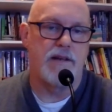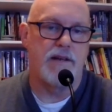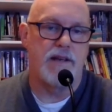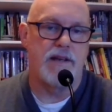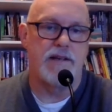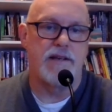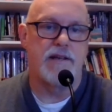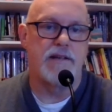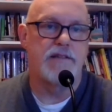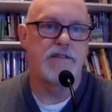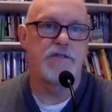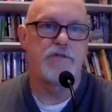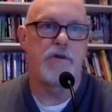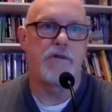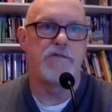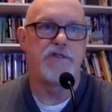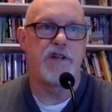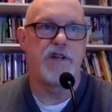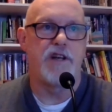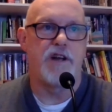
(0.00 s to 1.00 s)
and it's sort
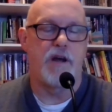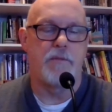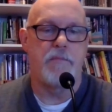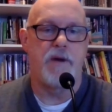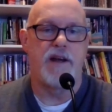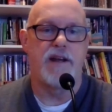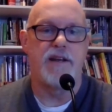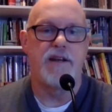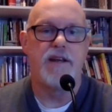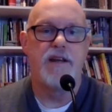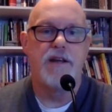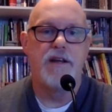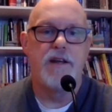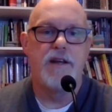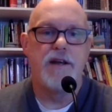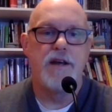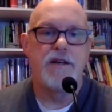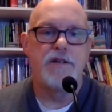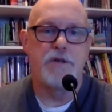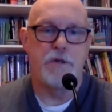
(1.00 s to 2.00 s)
of sitting on my
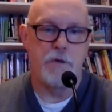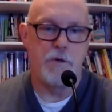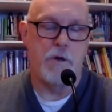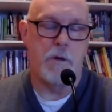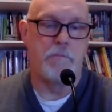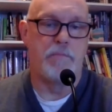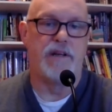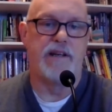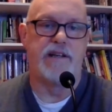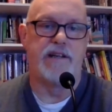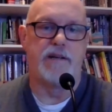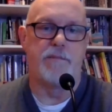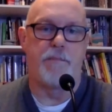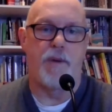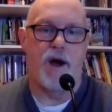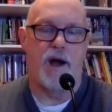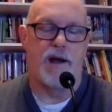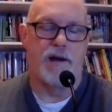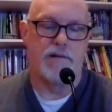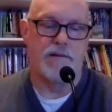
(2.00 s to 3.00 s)
too complete
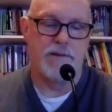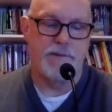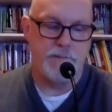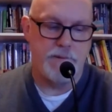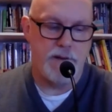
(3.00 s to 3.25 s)
pile.